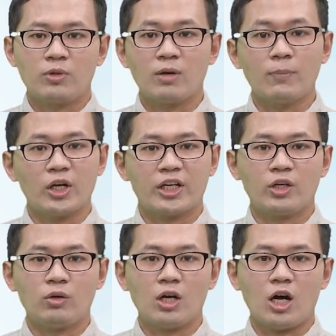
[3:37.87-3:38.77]
the
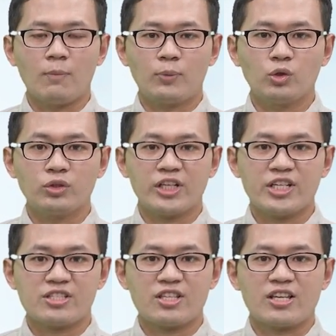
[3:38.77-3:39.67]
molecule
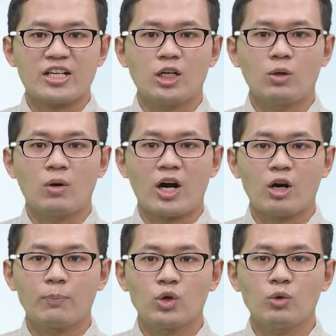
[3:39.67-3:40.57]
approaches that of
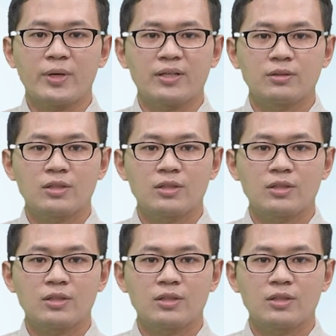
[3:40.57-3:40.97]
albumin,